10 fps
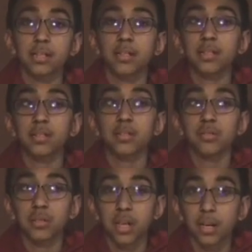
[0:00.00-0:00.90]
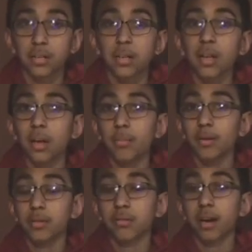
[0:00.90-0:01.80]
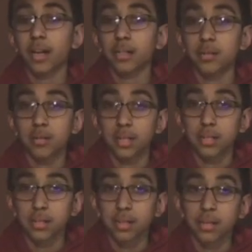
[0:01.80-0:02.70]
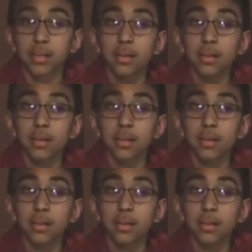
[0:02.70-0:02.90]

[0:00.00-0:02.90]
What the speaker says: into this news channel about the Krakatoa incident.